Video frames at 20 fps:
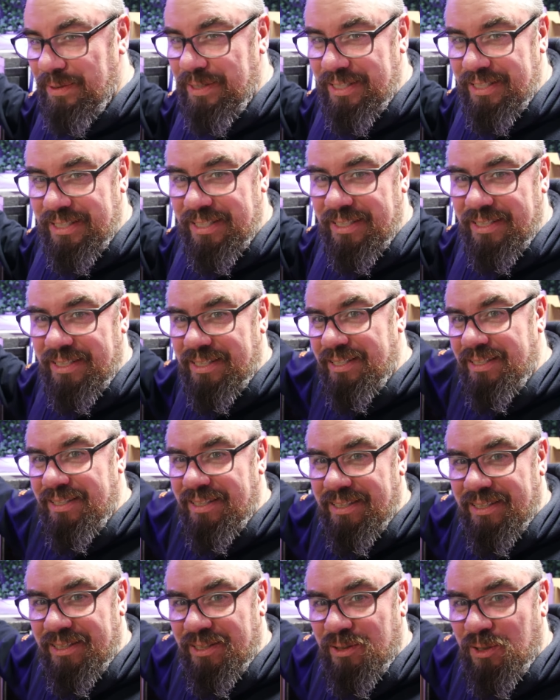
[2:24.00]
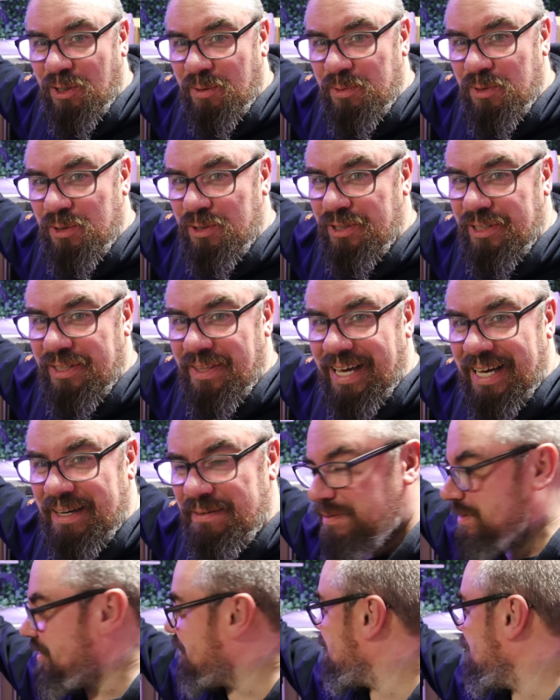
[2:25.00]
don't you just stop using
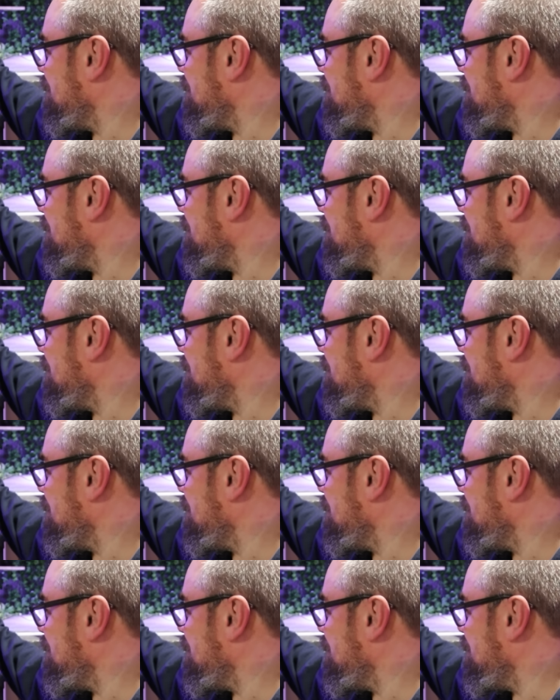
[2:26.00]
that for the